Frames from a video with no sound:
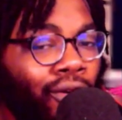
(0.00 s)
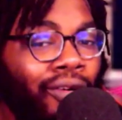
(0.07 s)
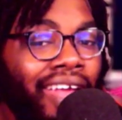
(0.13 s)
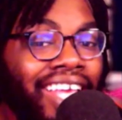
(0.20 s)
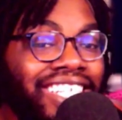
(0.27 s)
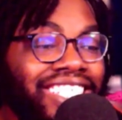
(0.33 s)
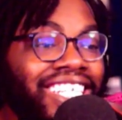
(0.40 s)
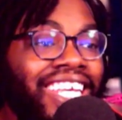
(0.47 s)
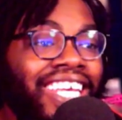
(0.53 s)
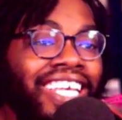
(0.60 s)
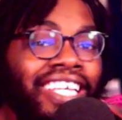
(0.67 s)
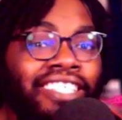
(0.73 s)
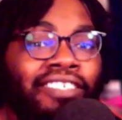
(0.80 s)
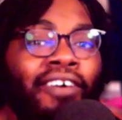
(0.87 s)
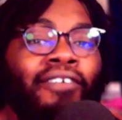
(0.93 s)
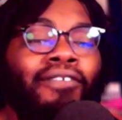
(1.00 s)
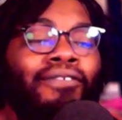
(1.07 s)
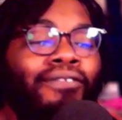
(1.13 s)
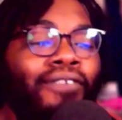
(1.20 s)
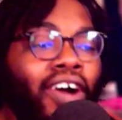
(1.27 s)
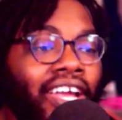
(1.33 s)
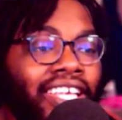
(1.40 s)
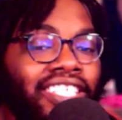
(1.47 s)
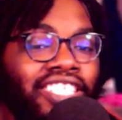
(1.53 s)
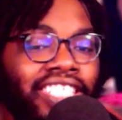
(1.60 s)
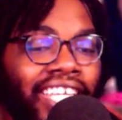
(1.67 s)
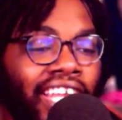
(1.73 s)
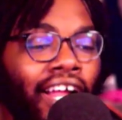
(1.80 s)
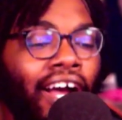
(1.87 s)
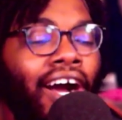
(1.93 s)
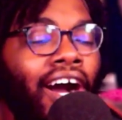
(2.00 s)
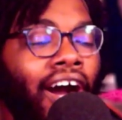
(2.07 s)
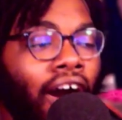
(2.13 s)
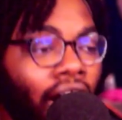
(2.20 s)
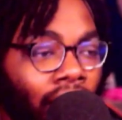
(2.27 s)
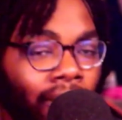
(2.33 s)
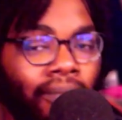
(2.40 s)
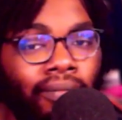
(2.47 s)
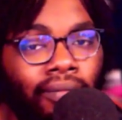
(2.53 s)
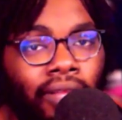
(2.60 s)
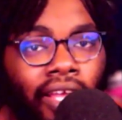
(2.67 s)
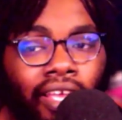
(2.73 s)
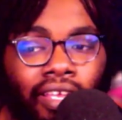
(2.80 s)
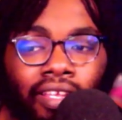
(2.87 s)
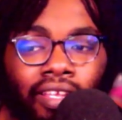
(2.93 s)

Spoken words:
that shit is fucking shit up. Like,